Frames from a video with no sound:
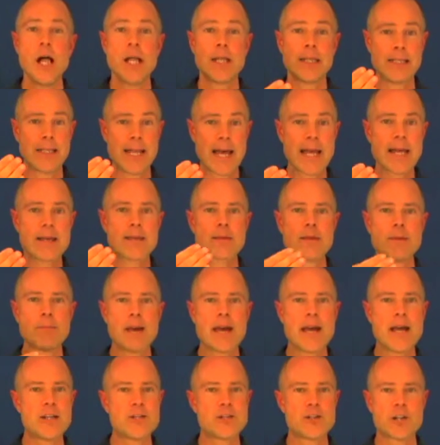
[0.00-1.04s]
like the
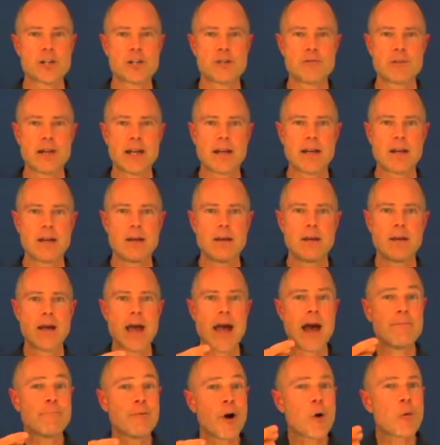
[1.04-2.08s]
magic trick,
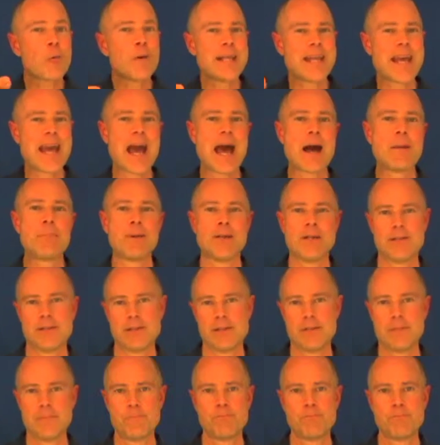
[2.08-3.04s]
have already happened.